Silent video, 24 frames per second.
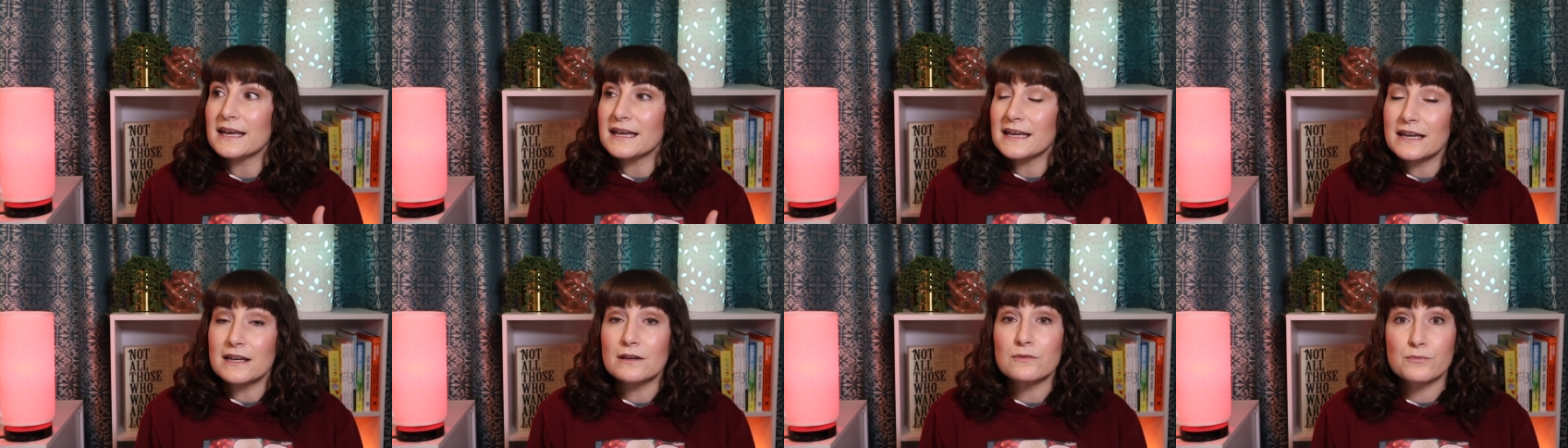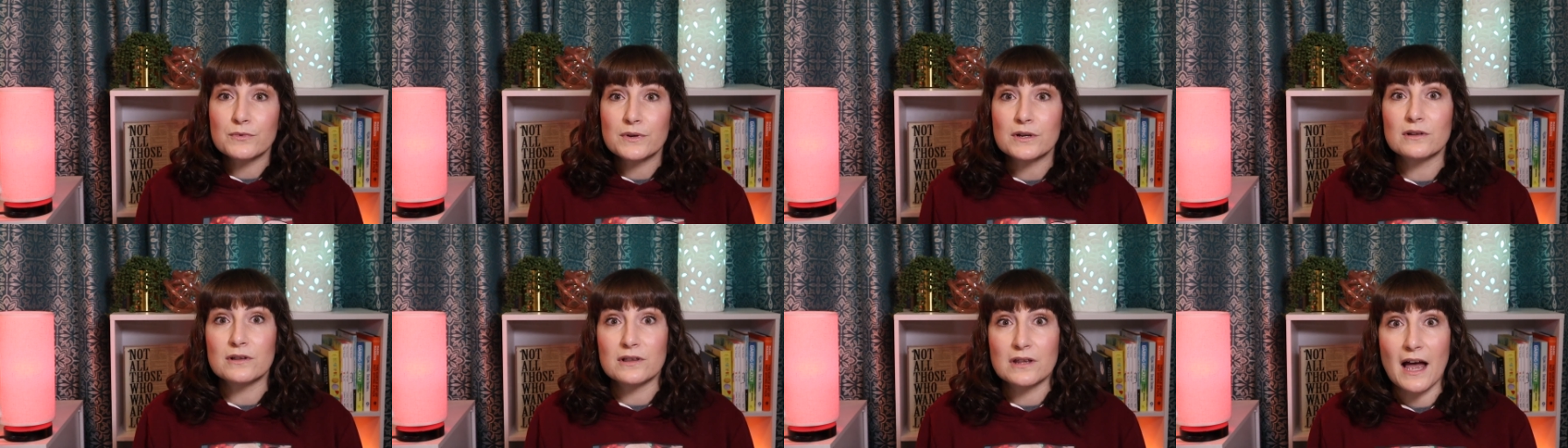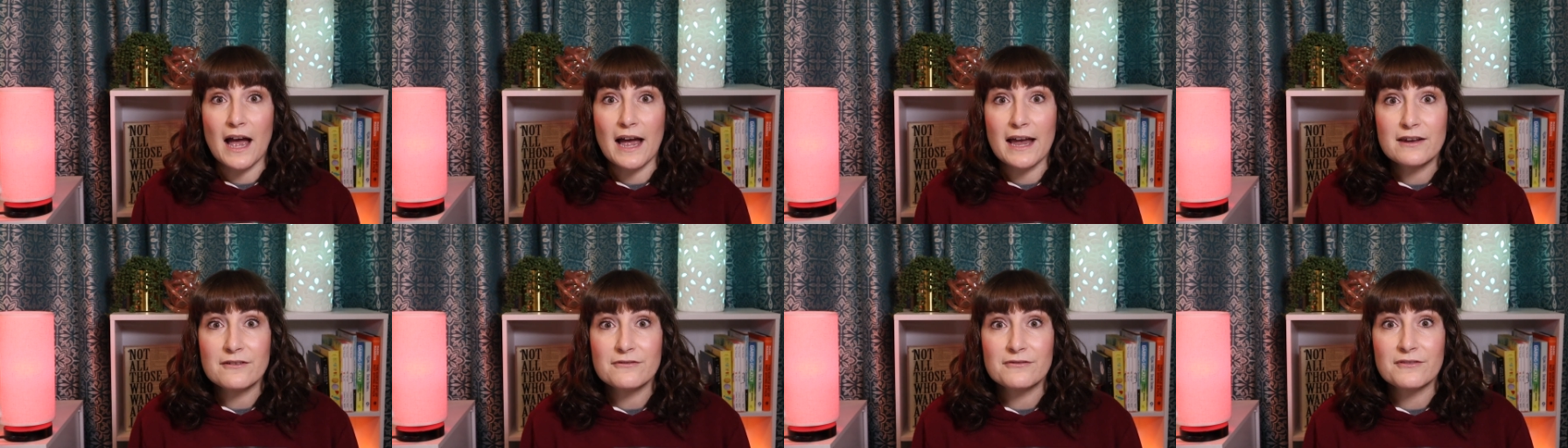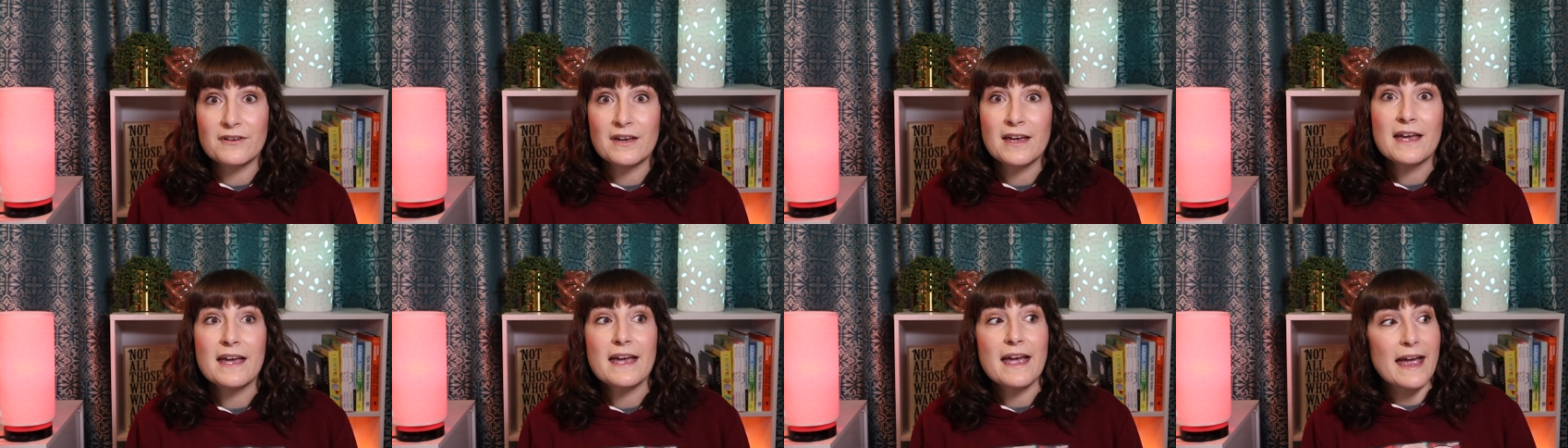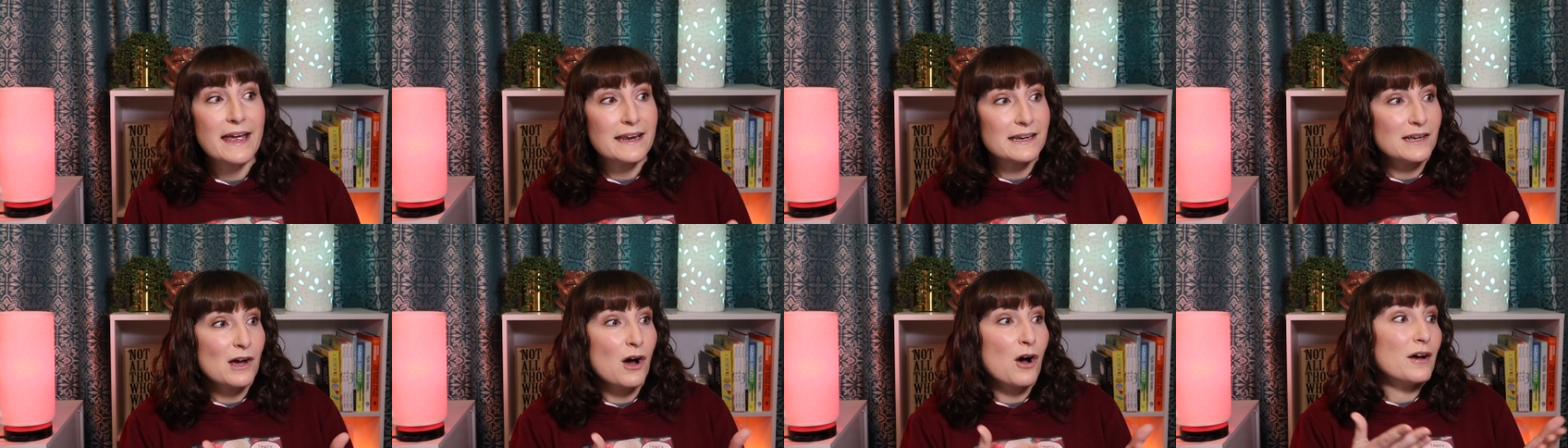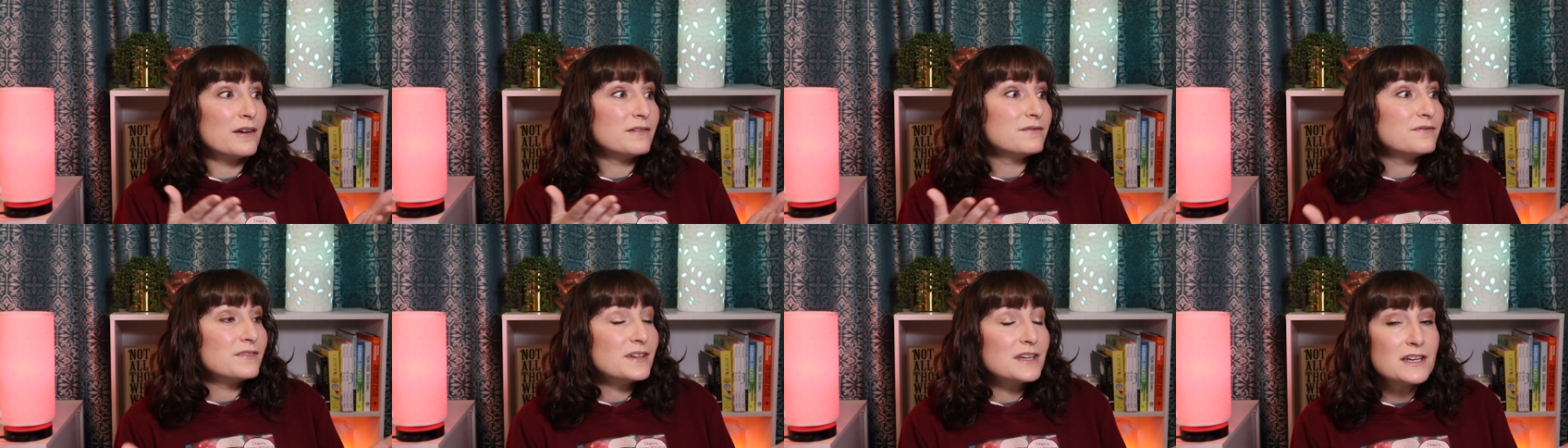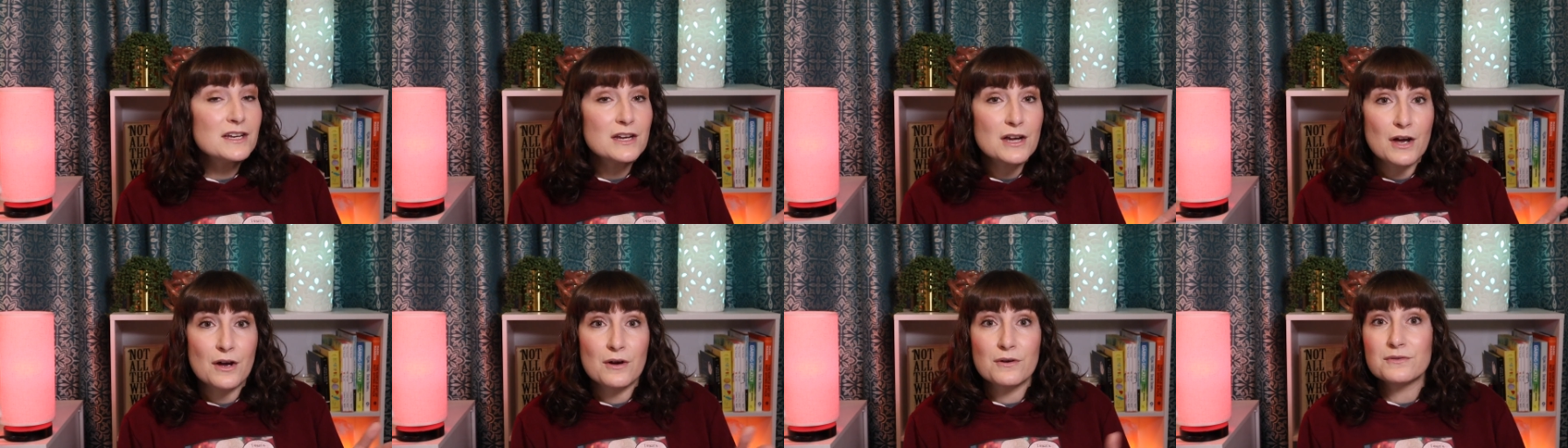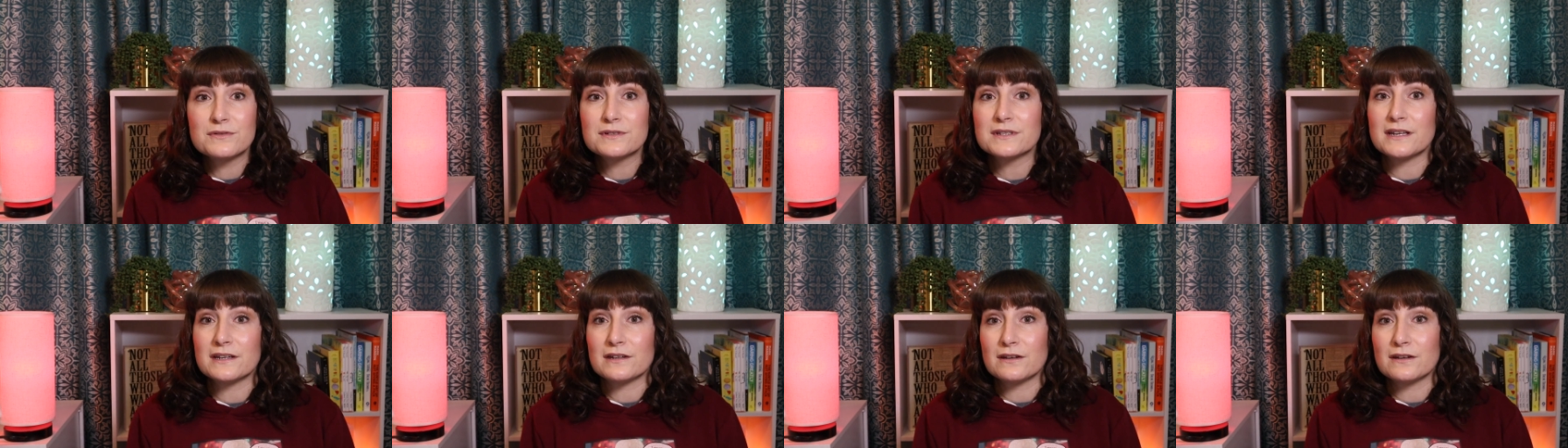in real life and on videos